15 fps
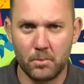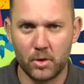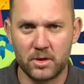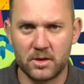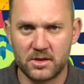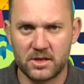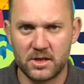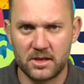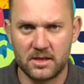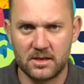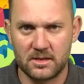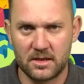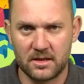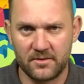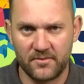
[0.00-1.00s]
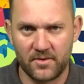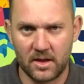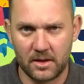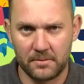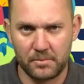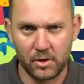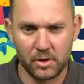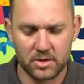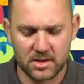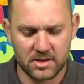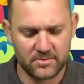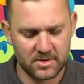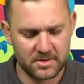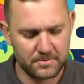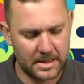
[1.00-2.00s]
modern cities that develop
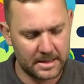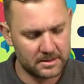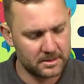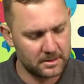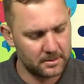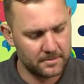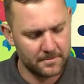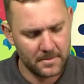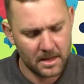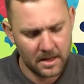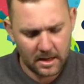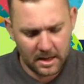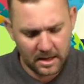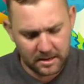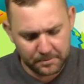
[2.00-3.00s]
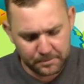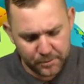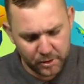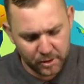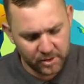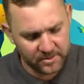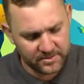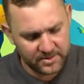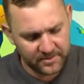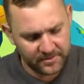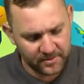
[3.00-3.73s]
uses this pattern. It improves the